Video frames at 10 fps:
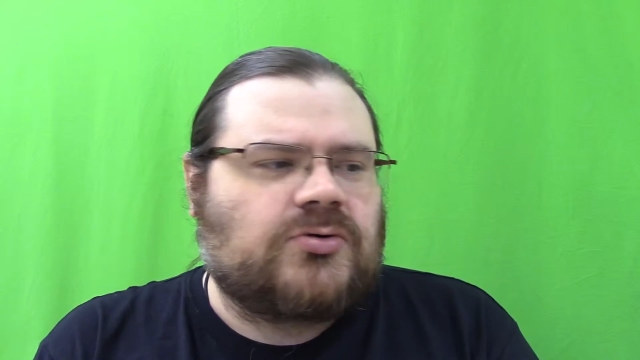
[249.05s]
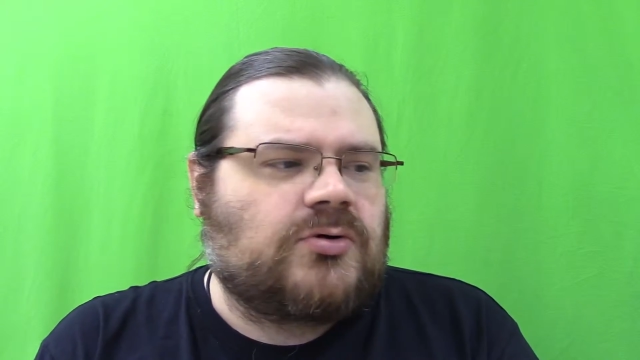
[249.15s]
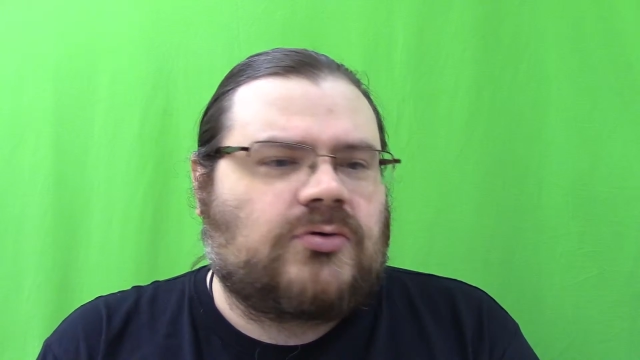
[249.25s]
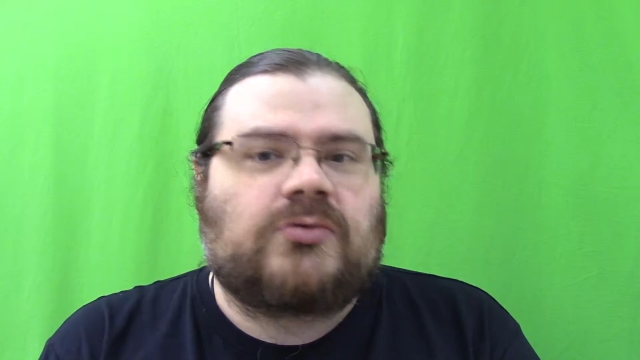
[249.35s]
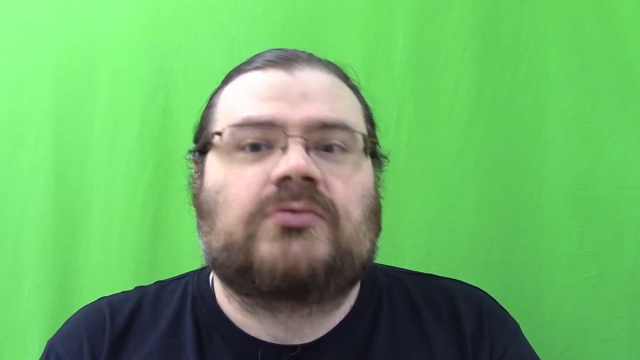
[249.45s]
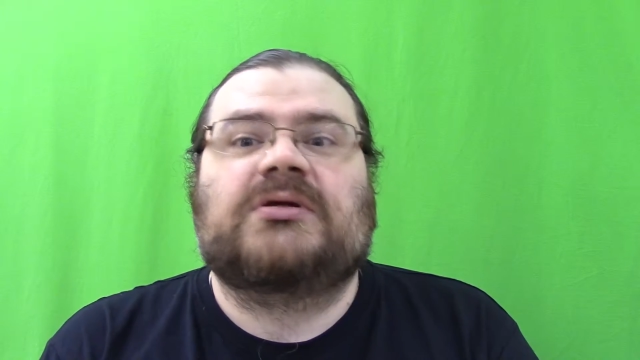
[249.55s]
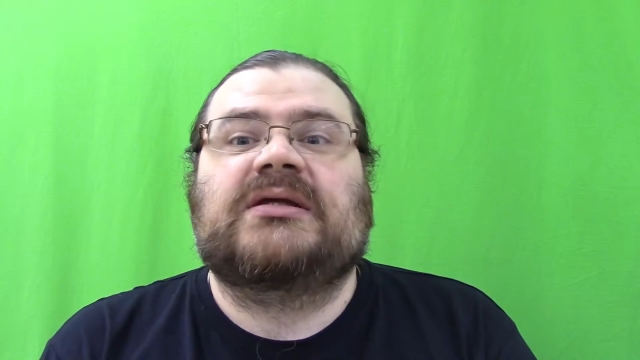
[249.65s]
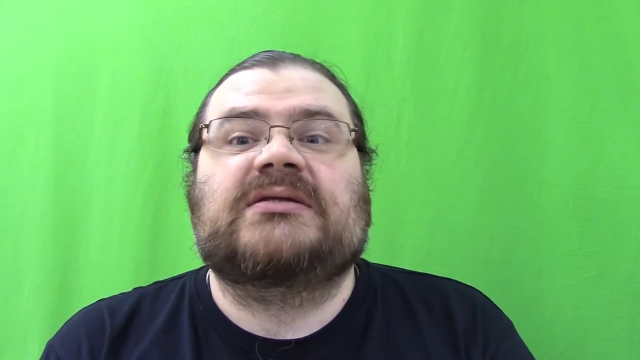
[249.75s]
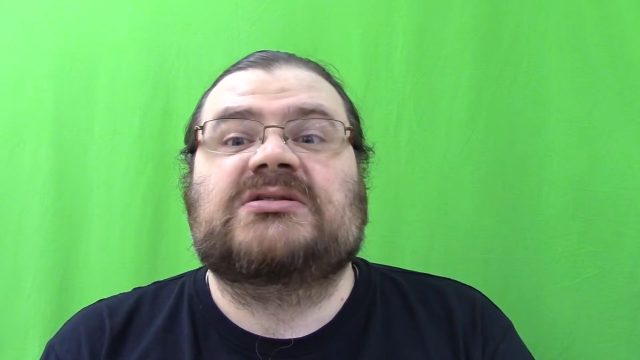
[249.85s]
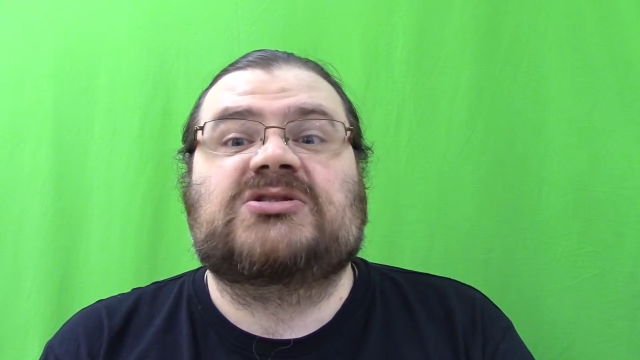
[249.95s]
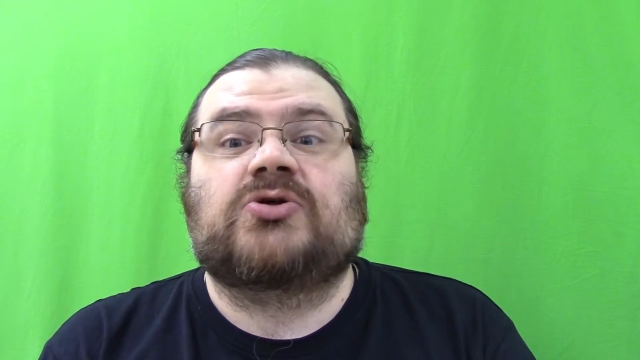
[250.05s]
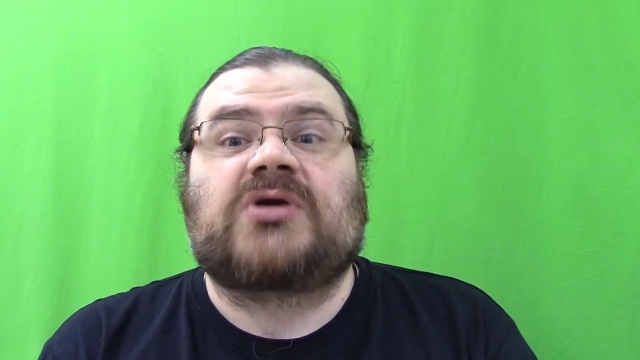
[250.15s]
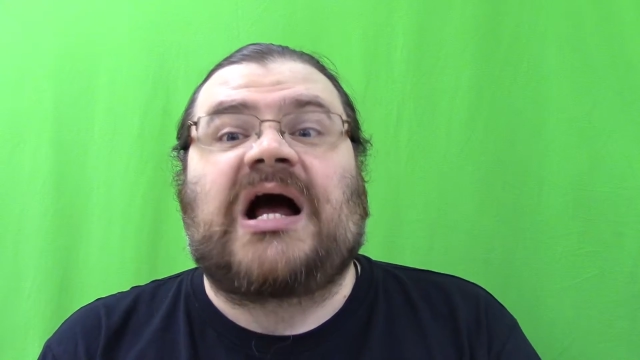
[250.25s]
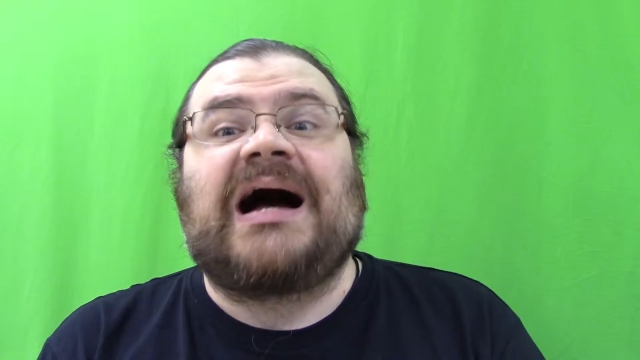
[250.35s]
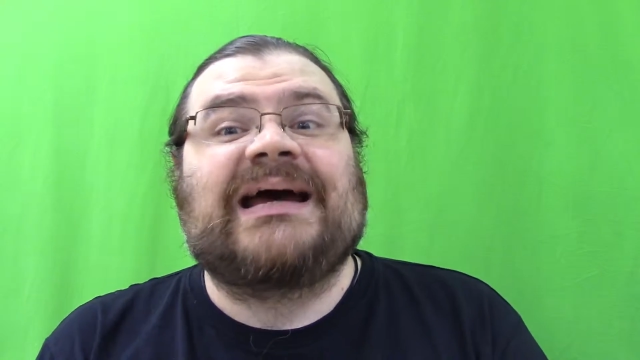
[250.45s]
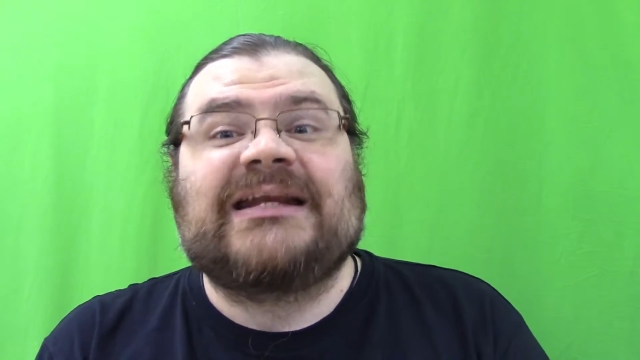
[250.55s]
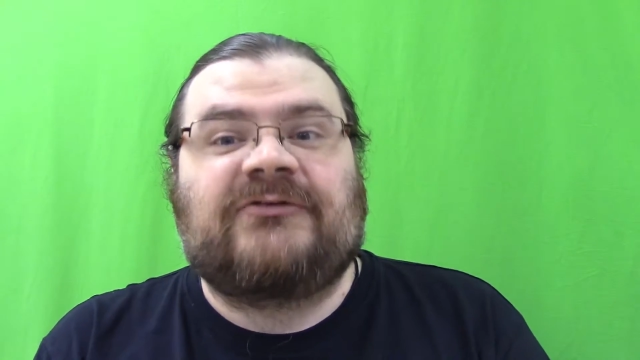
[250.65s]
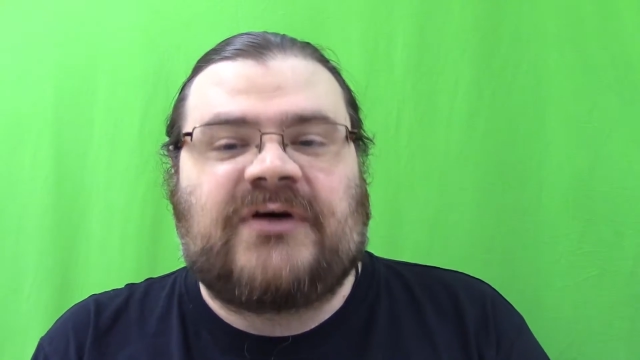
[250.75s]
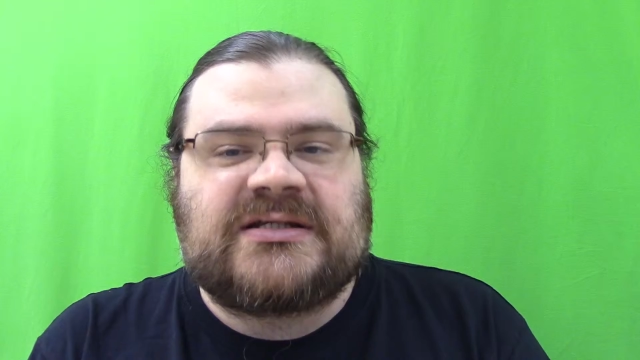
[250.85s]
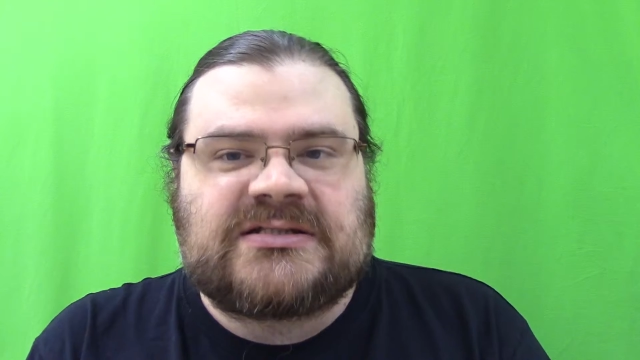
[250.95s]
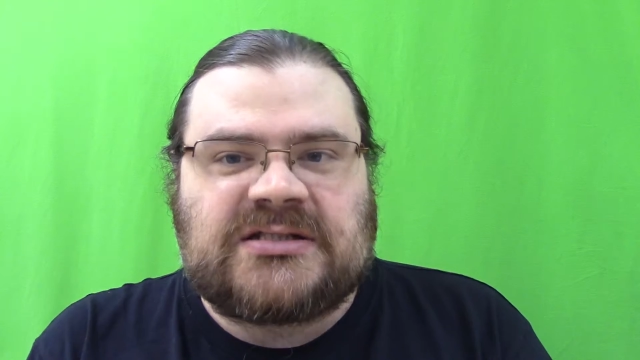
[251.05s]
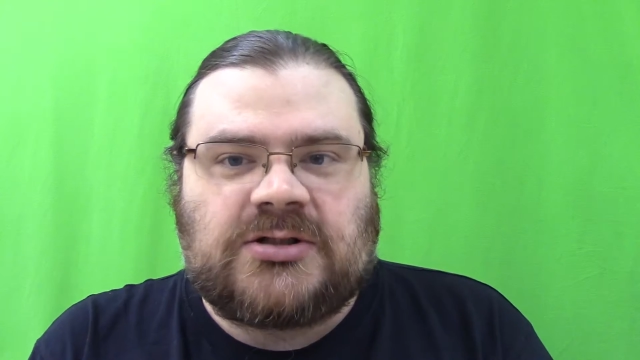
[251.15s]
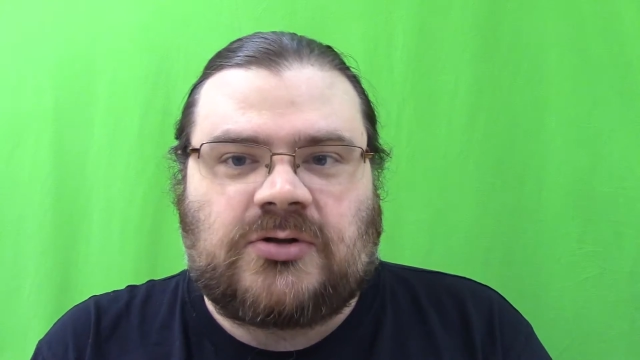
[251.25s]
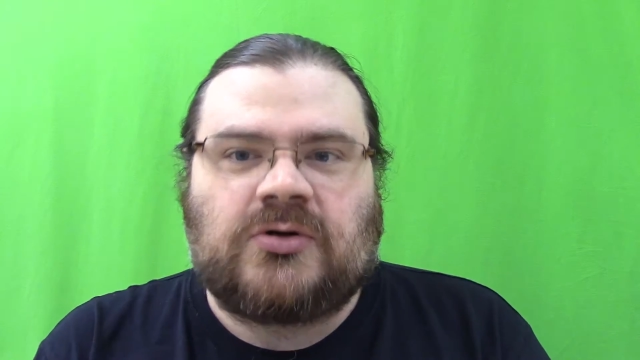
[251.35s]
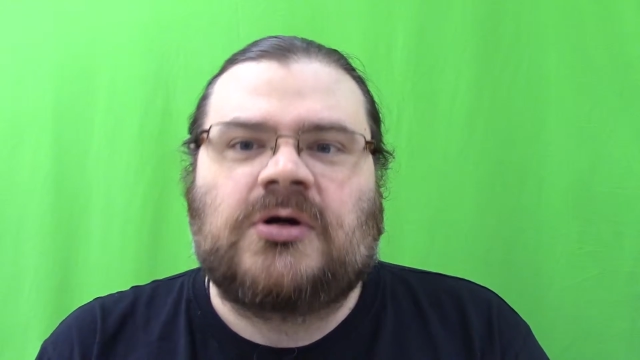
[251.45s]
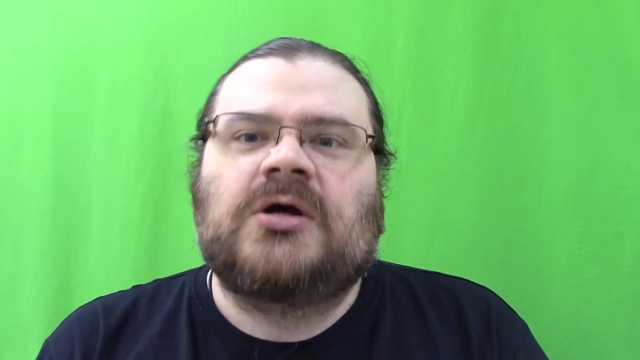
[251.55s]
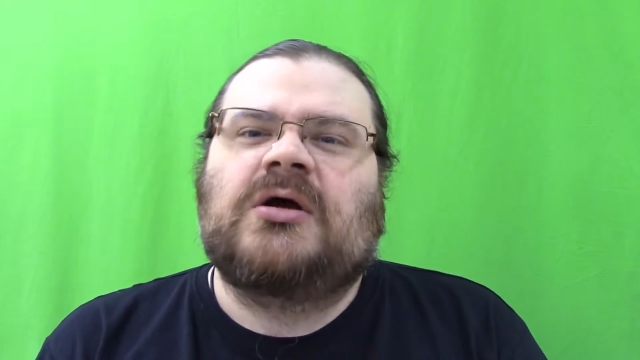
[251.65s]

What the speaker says: or insert device here.